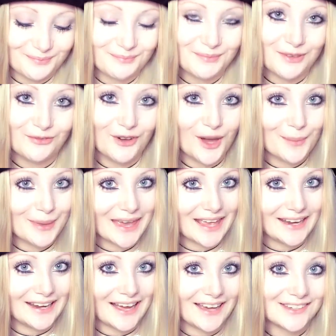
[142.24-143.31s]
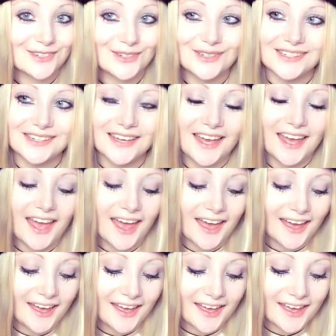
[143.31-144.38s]
before I begin, I should
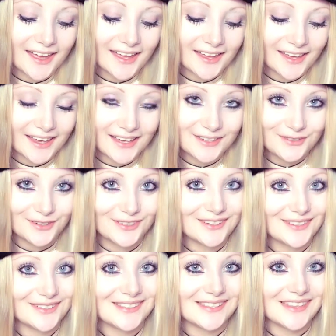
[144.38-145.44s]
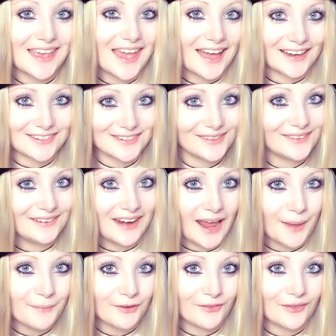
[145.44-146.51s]
introduce the actual
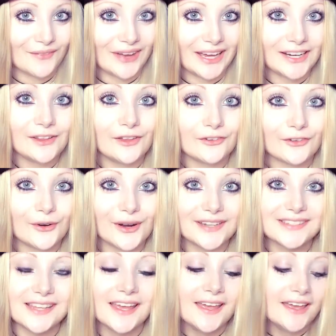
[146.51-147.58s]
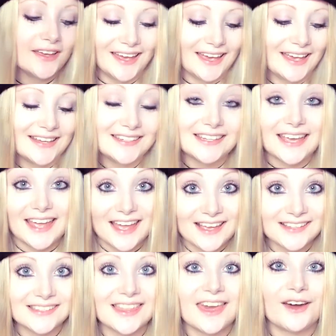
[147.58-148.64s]
name of the vinyl. Of course, it
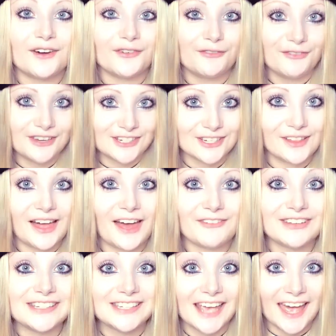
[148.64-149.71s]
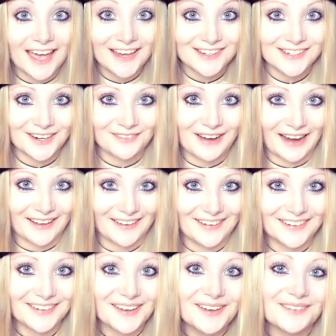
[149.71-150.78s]
is the official AVANTASIA
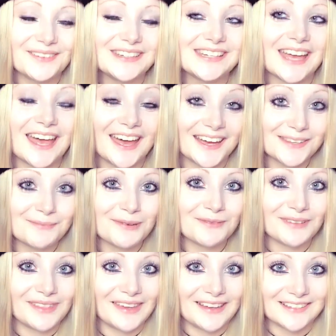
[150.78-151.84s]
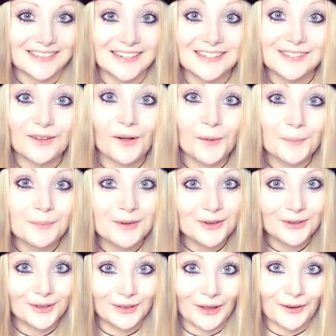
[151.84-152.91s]
record, which has been released. It is called
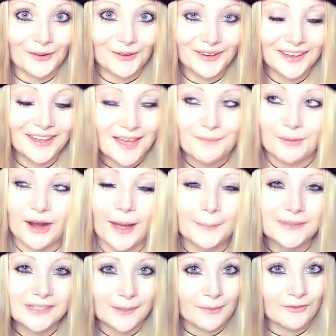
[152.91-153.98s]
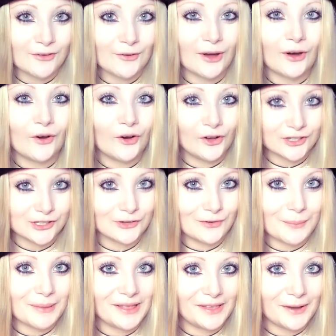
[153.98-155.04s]
Moonglow. Perhaps some of you are also
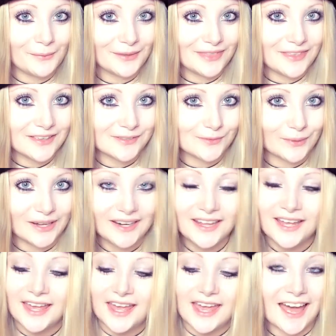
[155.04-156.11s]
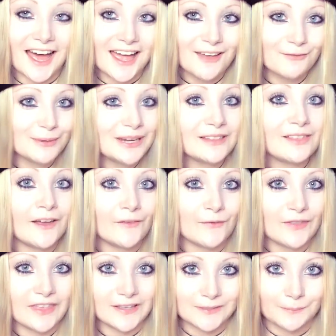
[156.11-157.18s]
familiar with this one. I have been in love
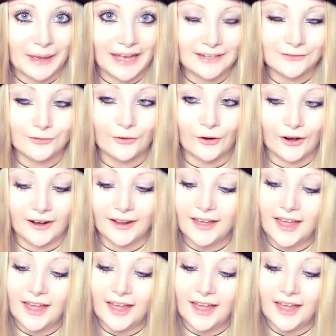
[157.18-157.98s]
with this band for